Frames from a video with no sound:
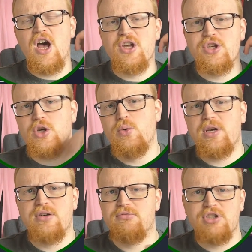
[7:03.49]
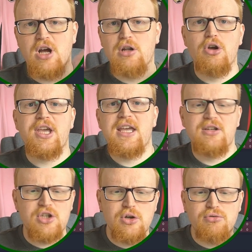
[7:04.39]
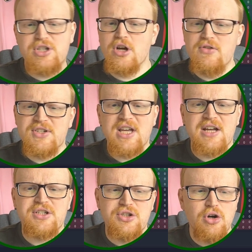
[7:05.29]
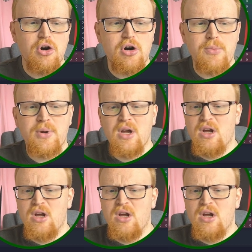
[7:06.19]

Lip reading: you can start looking to return the side to Europe,